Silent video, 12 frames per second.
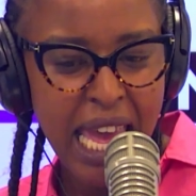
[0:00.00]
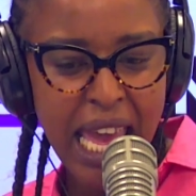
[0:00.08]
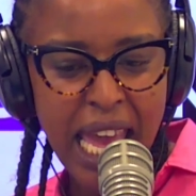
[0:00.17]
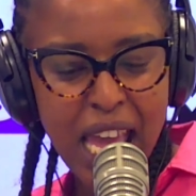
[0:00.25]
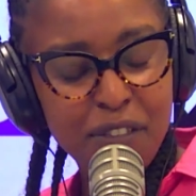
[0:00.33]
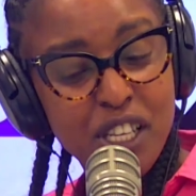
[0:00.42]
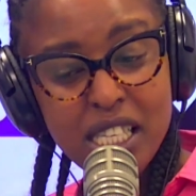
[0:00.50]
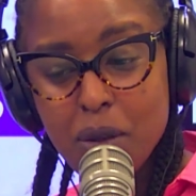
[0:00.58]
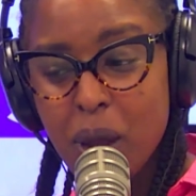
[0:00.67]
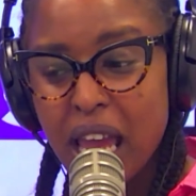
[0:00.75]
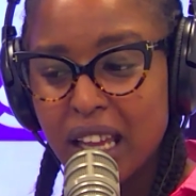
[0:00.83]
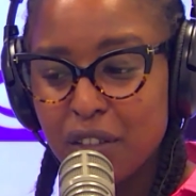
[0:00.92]
If there's any
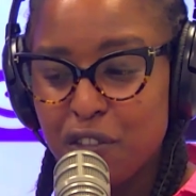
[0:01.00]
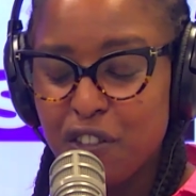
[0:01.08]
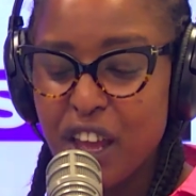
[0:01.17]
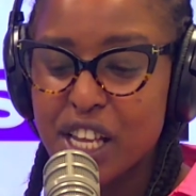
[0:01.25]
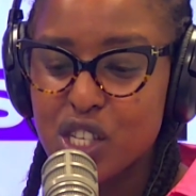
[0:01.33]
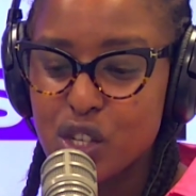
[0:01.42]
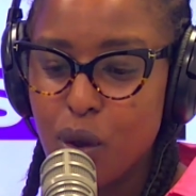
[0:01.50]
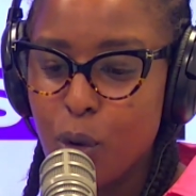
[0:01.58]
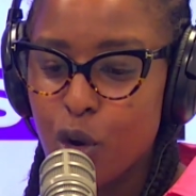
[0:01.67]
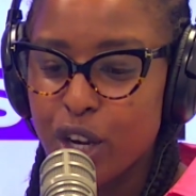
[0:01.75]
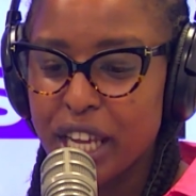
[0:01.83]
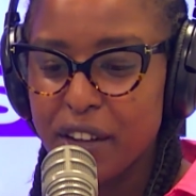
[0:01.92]
way I can fix your
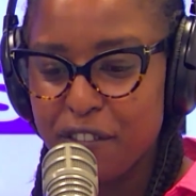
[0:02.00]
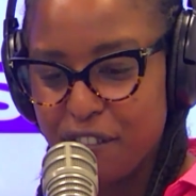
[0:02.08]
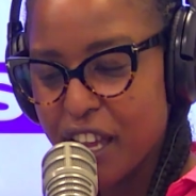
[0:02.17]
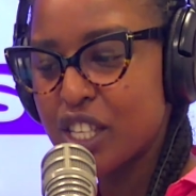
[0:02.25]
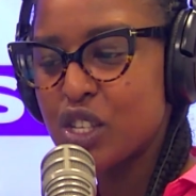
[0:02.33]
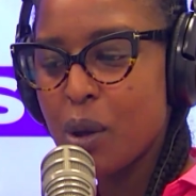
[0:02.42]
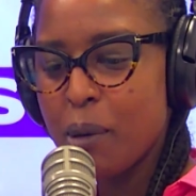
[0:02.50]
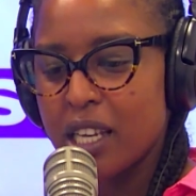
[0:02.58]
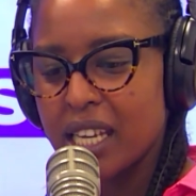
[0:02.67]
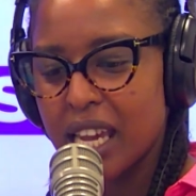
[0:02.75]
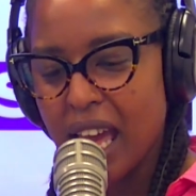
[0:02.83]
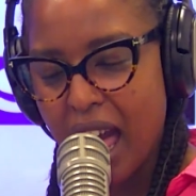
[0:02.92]
morning, fix your
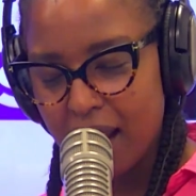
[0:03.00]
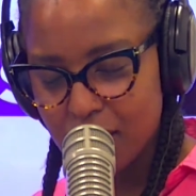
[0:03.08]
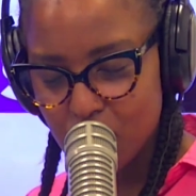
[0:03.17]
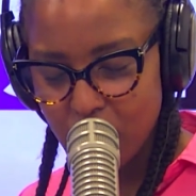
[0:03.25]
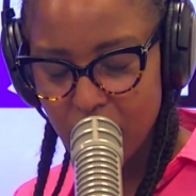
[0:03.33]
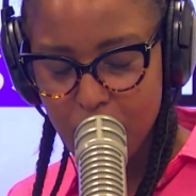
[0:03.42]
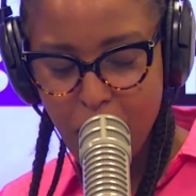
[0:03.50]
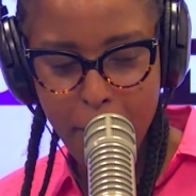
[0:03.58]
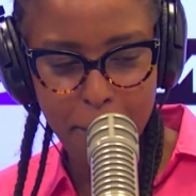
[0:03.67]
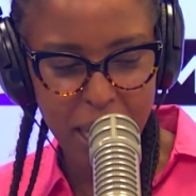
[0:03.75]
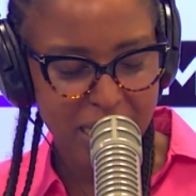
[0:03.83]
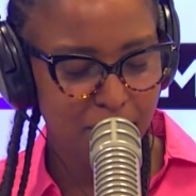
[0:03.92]
Monday, I'll try my
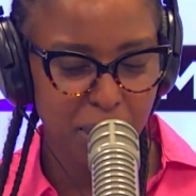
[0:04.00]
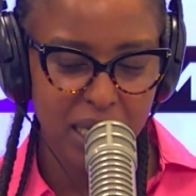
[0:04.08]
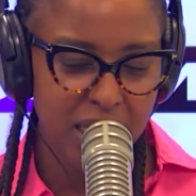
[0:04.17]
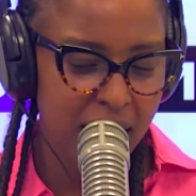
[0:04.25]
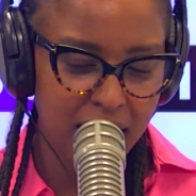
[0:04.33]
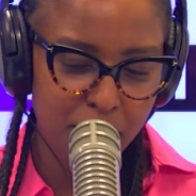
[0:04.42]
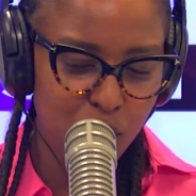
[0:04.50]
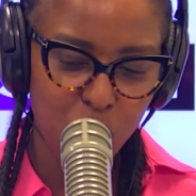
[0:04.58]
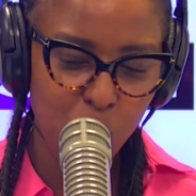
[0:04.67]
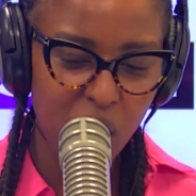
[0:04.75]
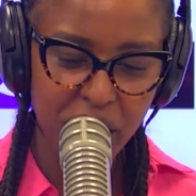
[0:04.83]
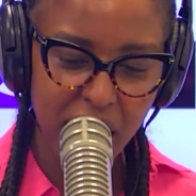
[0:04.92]
best. But in terms of the
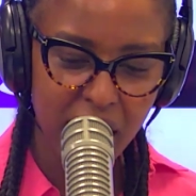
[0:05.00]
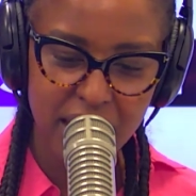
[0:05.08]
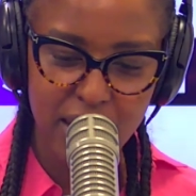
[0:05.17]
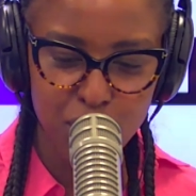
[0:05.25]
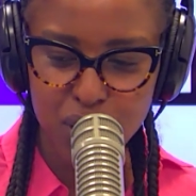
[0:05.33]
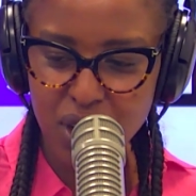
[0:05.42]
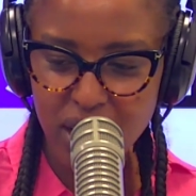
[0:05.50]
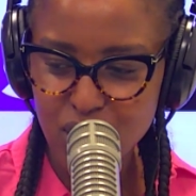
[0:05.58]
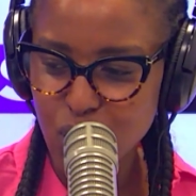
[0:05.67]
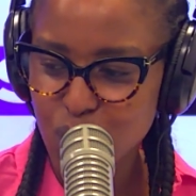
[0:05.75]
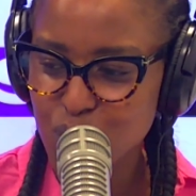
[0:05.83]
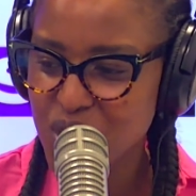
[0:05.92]
weather, that one you got to
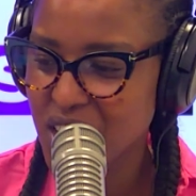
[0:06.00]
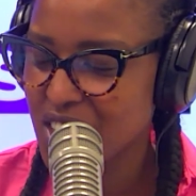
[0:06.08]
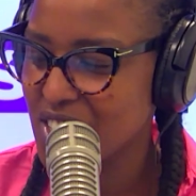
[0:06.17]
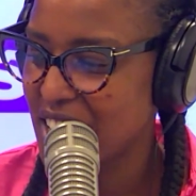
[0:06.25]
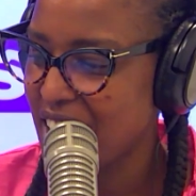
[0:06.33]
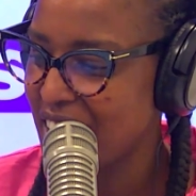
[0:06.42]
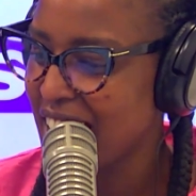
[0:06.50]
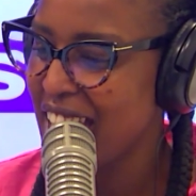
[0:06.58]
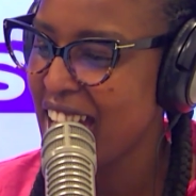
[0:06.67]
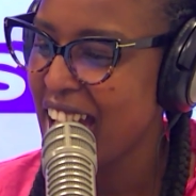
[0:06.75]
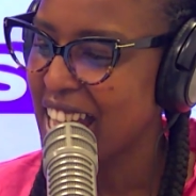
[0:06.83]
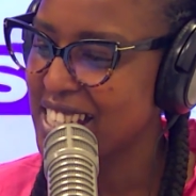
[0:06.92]
talk to Saja.
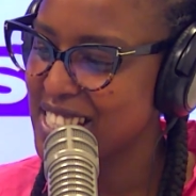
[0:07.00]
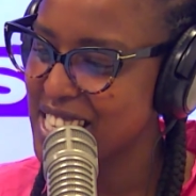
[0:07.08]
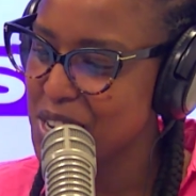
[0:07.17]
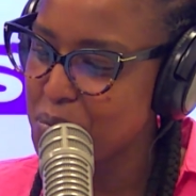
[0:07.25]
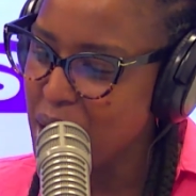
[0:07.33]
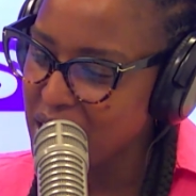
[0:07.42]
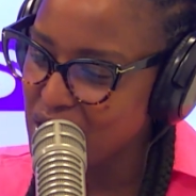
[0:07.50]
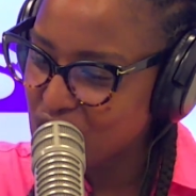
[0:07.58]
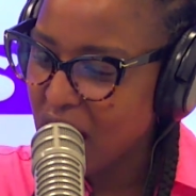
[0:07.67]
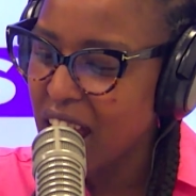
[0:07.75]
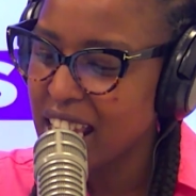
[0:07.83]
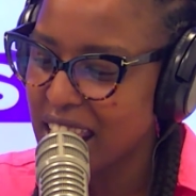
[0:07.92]
I can see
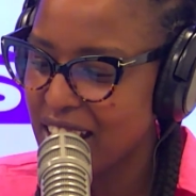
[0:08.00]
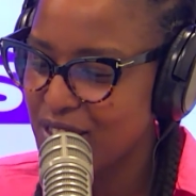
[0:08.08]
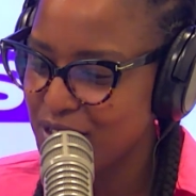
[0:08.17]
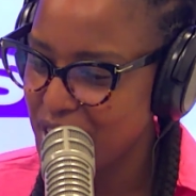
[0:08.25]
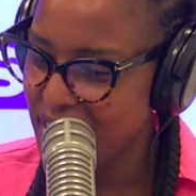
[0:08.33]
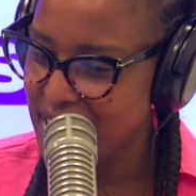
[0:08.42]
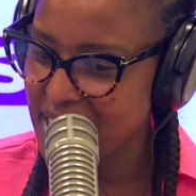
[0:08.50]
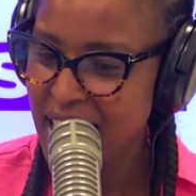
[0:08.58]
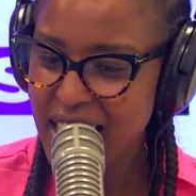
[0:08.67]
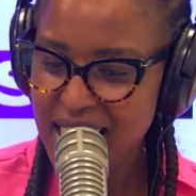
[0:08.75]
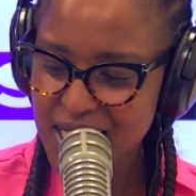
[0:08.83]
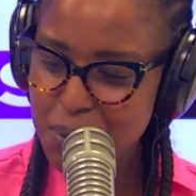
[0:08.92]
Major getting ready
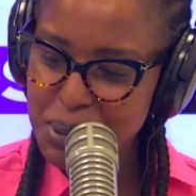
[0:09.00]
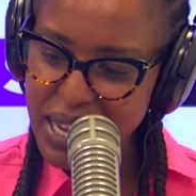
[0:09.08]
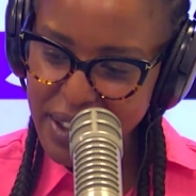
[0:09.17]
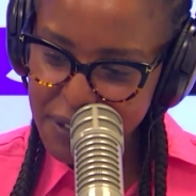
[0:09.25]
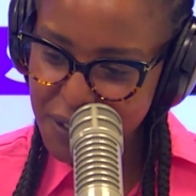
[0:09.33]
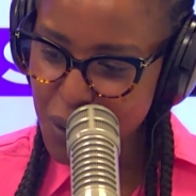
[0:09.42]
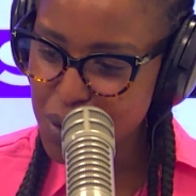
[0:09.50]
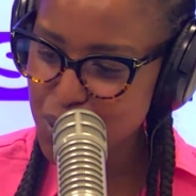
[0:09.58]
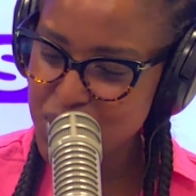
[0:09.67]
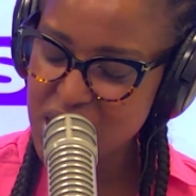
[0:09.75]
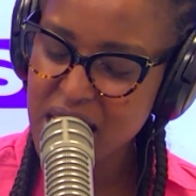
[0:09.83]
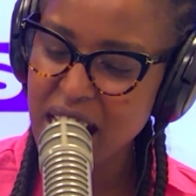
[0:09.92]
to play for you.
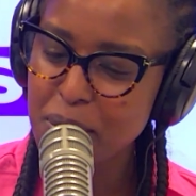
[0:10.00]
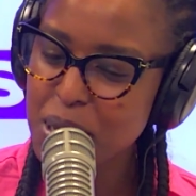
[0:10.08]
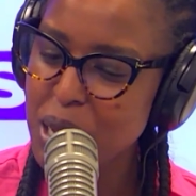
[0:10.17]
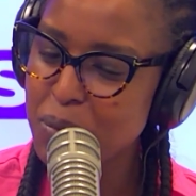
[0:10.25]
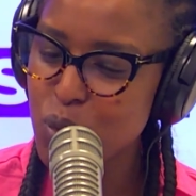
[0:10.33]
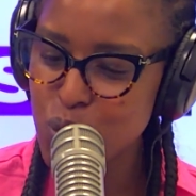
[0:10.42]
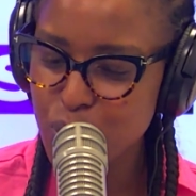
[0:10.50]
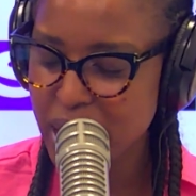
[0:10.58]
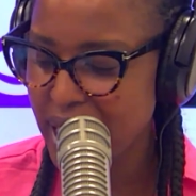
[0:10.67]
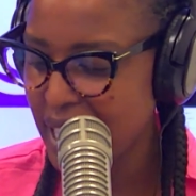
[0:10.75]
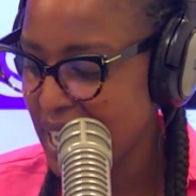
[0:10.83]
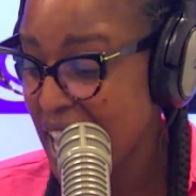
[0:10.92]
Sini had to be a mood,
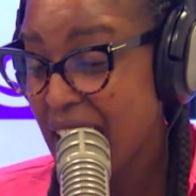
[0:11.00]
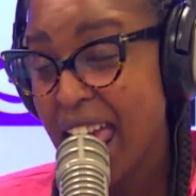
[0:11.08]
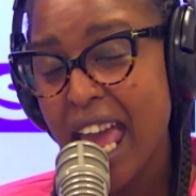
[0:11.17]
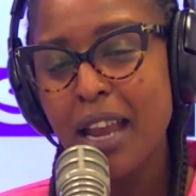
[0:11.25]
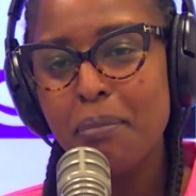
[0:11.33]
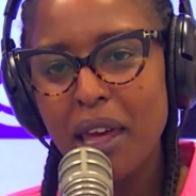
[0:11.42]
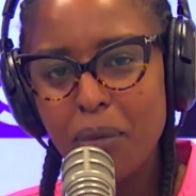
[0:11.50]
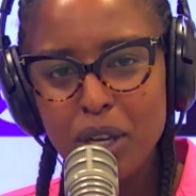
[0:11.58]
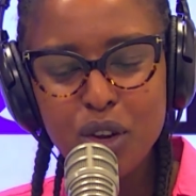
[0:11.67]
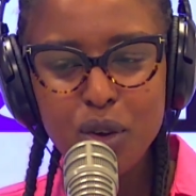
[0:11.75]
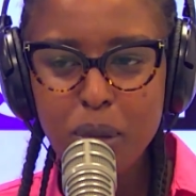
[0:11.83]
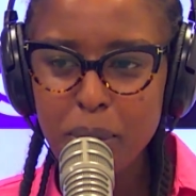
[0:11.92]
man. And by the way, do
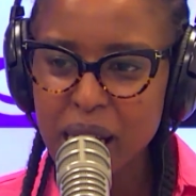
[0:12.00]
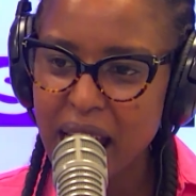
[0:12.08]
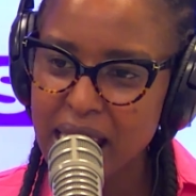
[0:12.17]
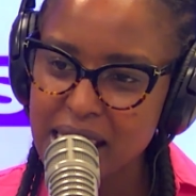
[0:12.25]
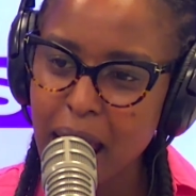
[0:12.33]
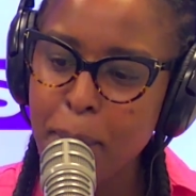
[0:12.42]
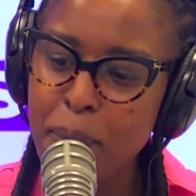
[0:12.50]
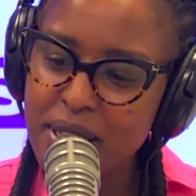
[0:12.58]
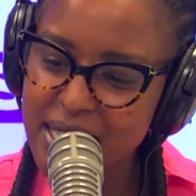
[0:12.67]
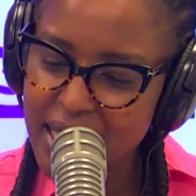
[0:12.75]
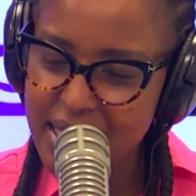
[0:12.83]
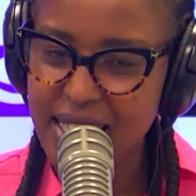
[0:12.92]
you remember, guys? I
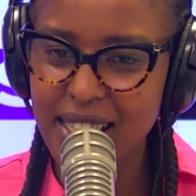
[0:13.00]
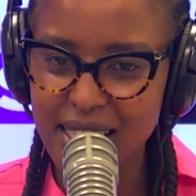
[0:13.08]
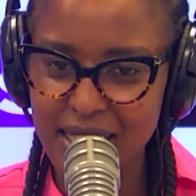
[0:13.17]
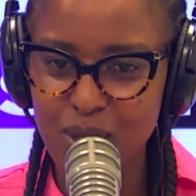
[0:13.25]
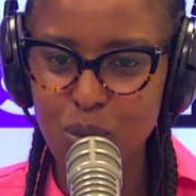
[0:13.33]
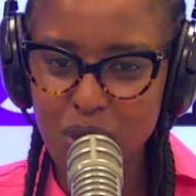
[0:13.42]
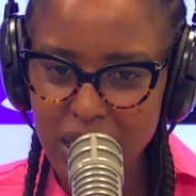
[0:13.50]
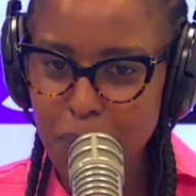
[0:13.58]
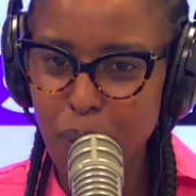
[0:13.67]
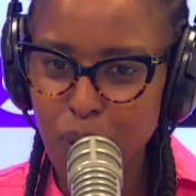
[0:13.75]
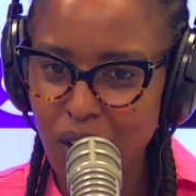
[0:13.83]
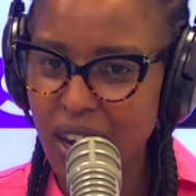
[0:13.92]
predicted this. Willie
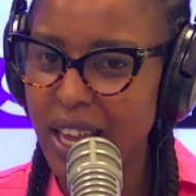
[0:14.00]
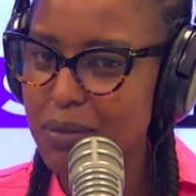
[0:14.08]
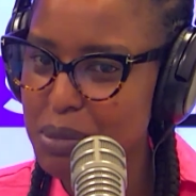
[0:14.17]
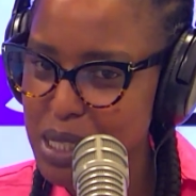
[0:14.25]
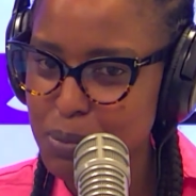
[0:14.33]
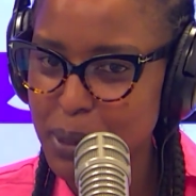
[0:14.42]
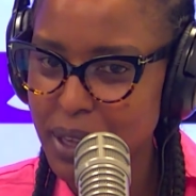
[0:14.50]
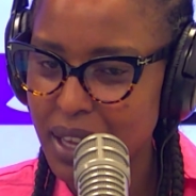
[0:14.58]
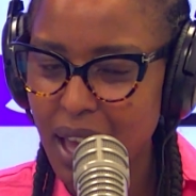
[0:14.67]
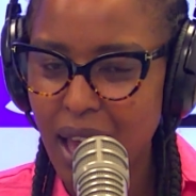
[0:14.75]
Paul and Miss P.